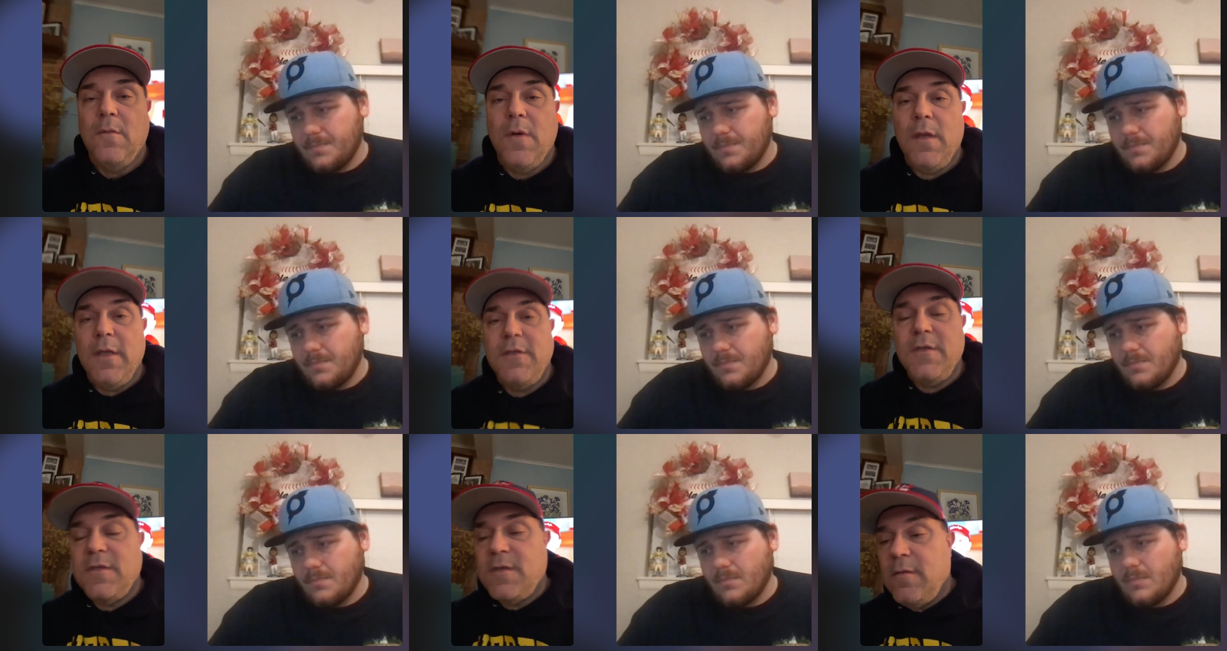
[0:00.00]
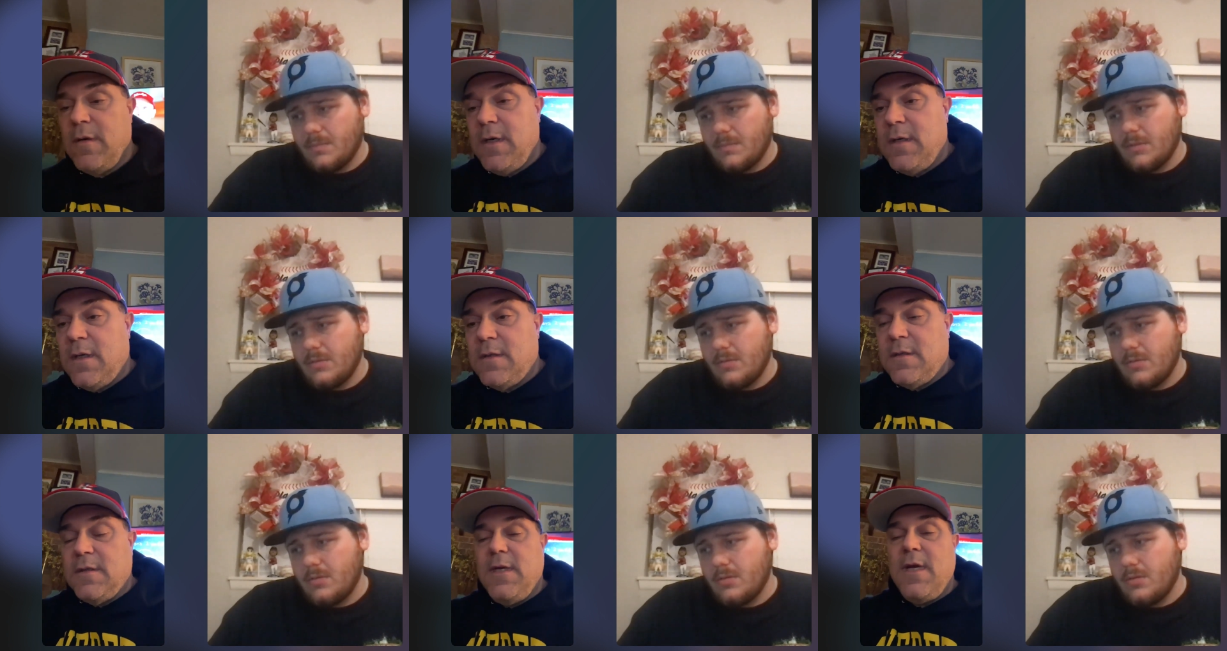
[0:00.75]
Speaker 1: Well, let's just see what he
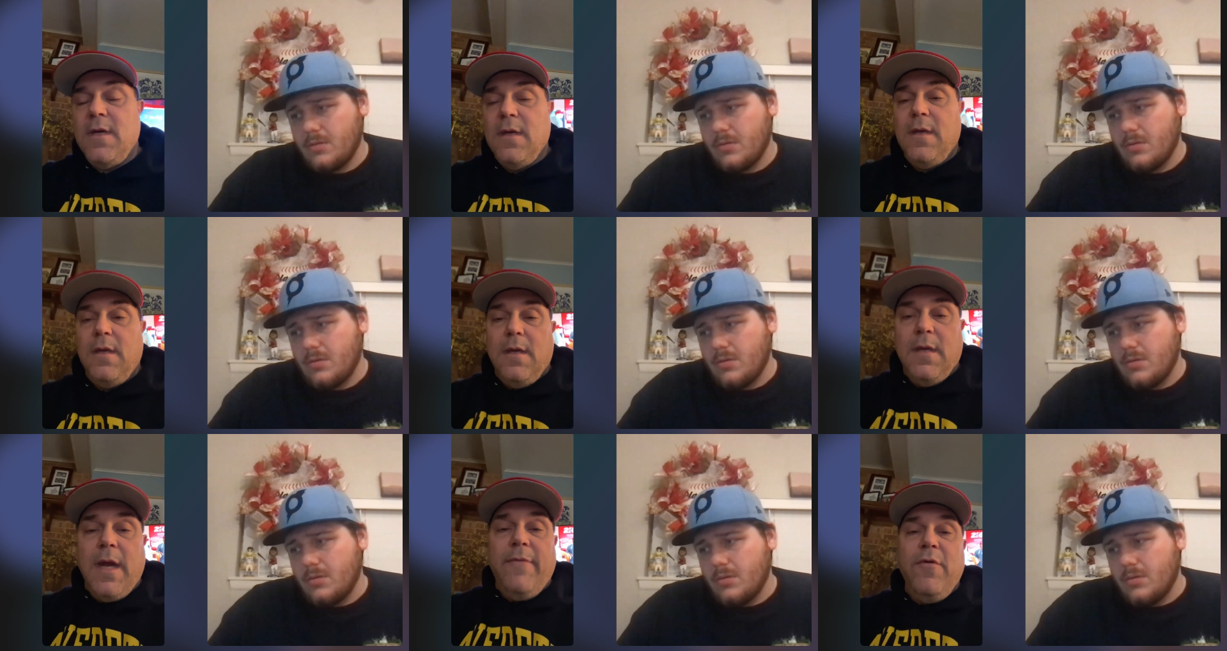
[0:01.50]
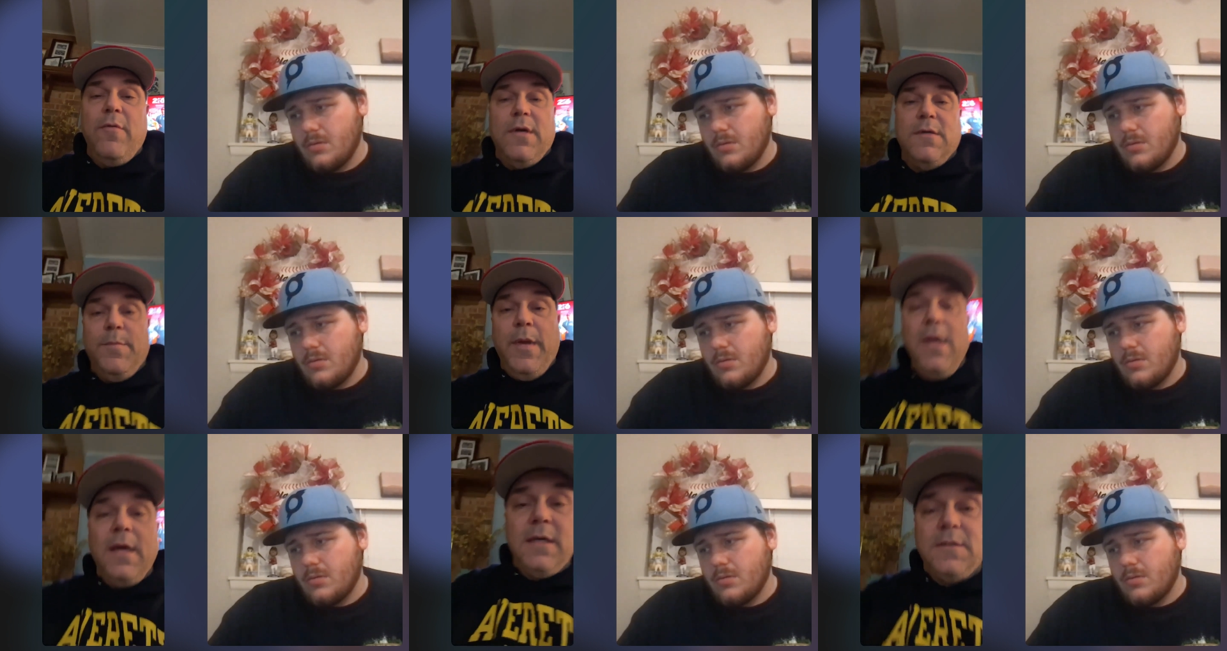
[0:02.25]
does because he everywhere he's
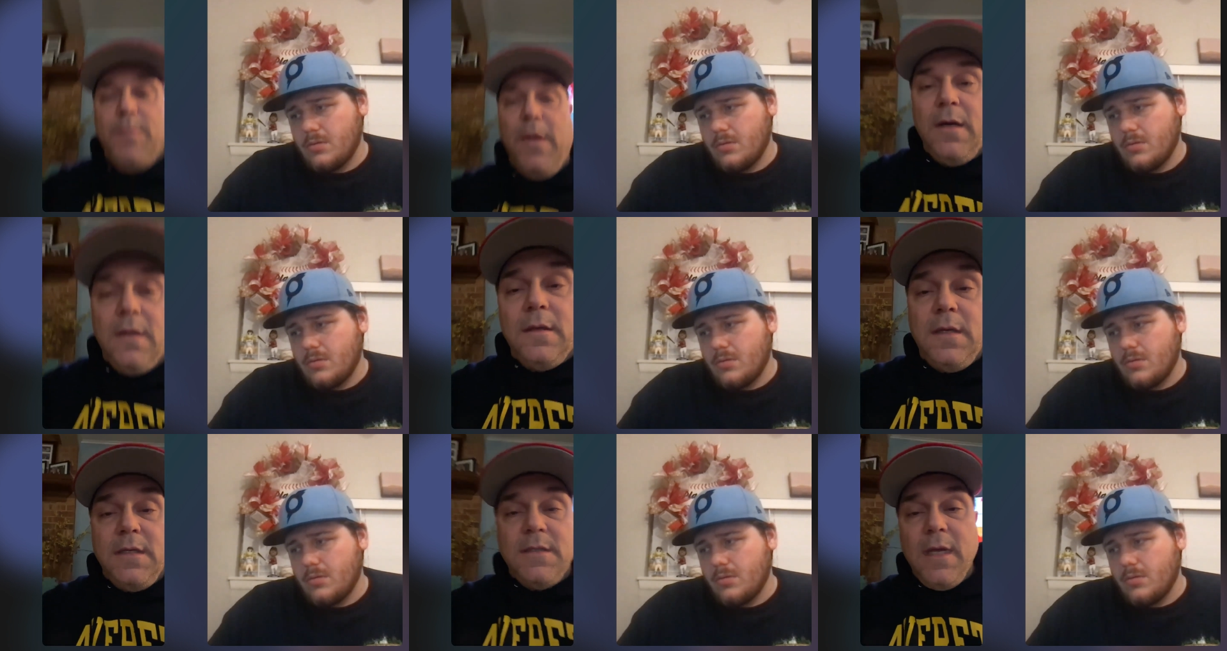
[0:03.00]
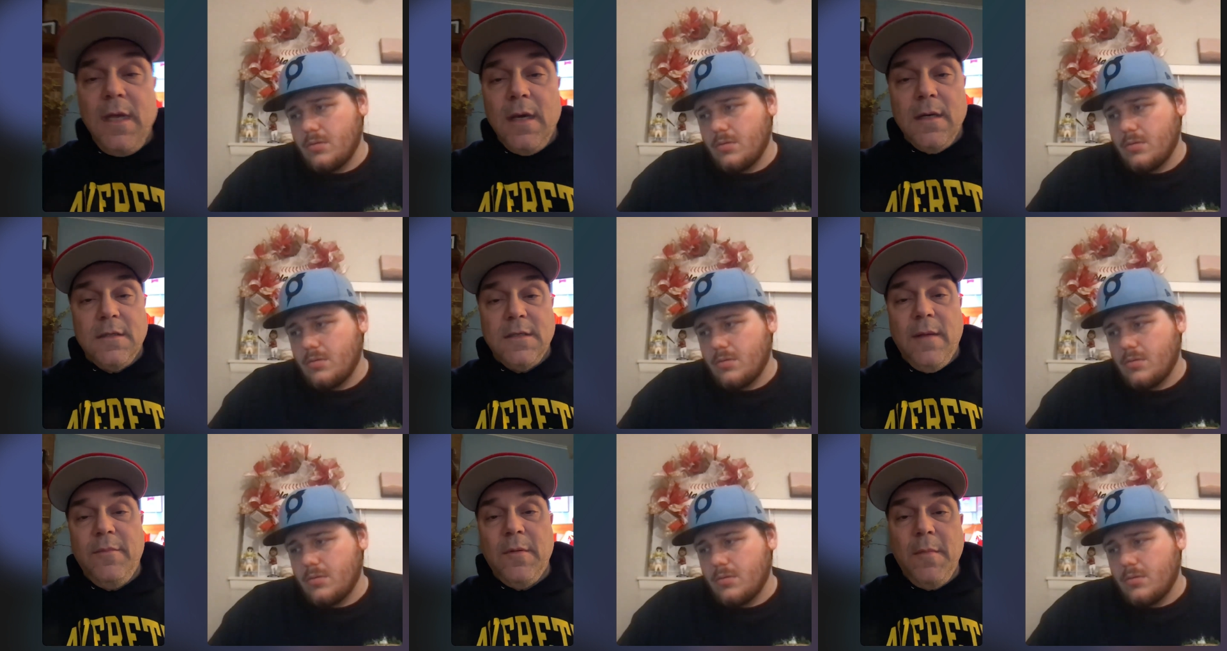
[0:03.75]
been, he's been a, he's hit
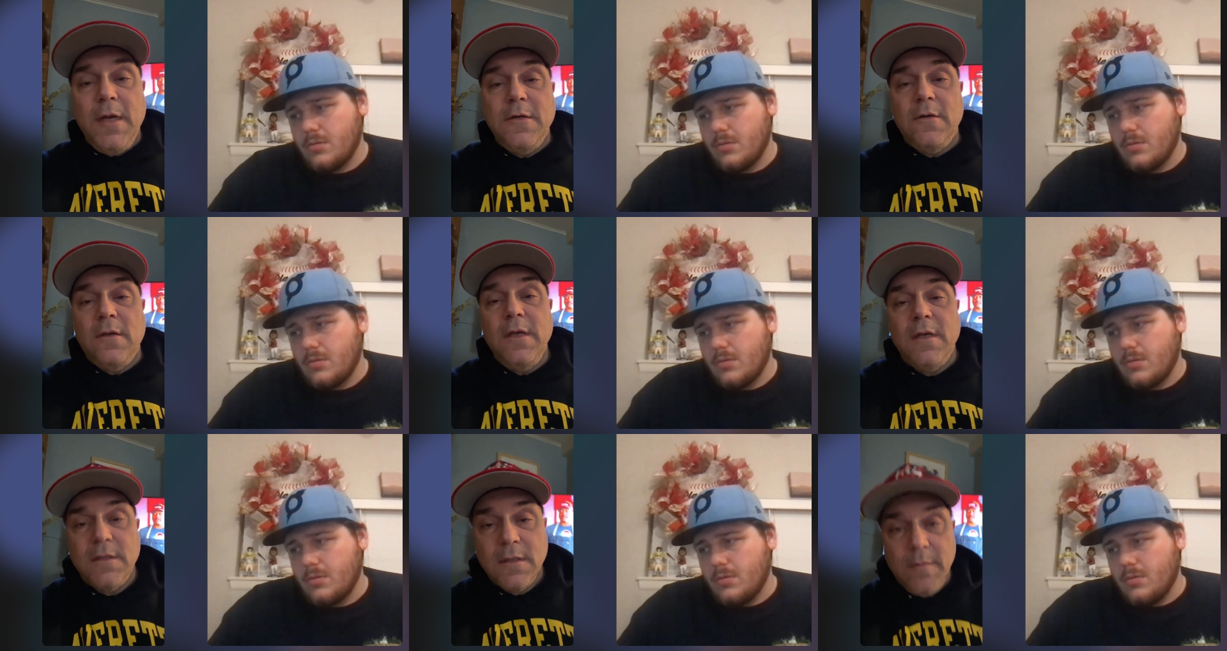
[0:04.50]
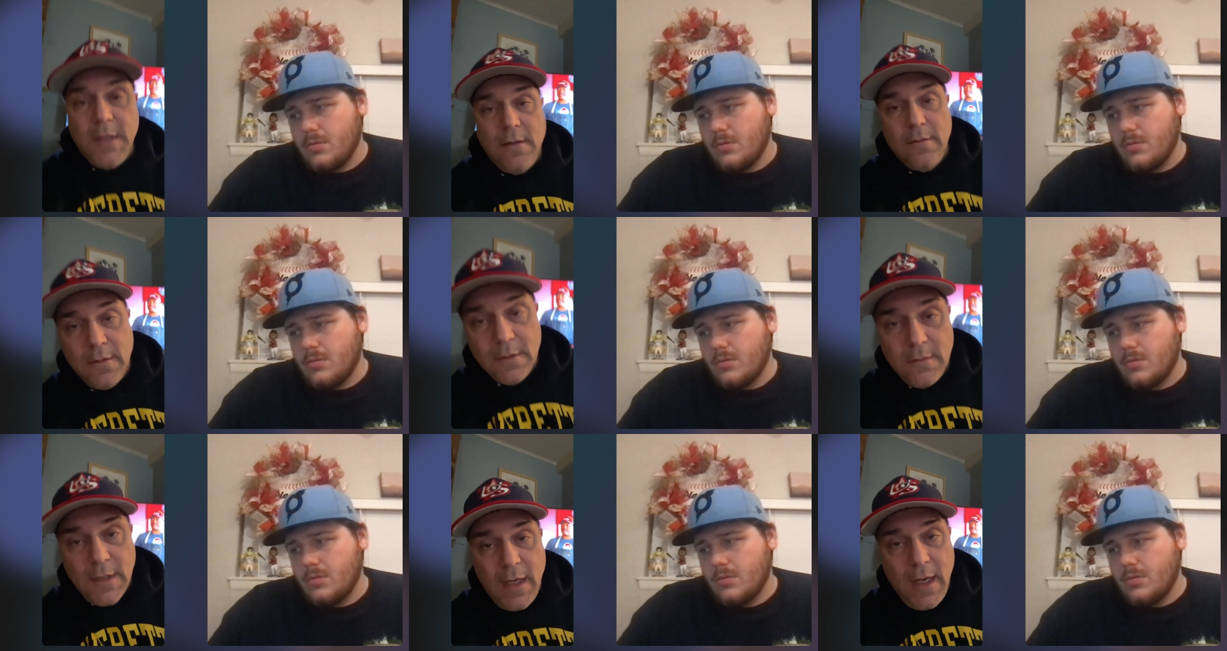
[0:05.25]
except the major leagues. I mean,
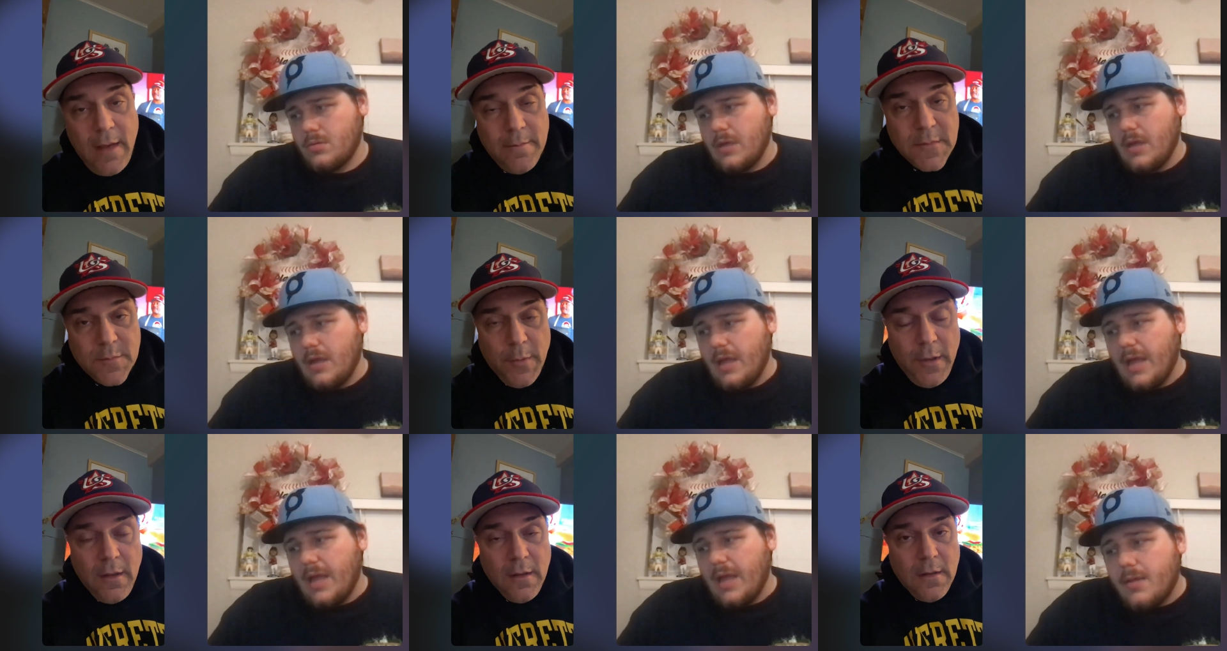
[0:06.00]
well, that happens, but